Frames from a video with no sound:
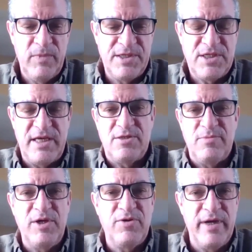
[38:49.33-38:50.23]
Let's take
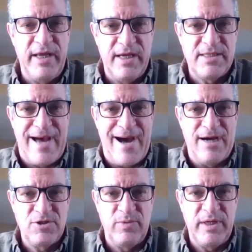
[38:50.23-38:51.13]
some ingredients
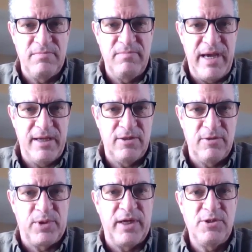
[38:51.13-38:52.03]
out so we can make
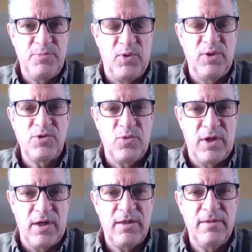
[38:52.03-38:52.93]
the price points
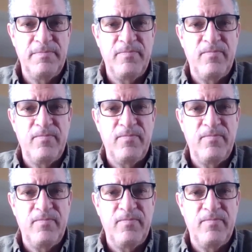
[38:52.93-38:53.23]
work.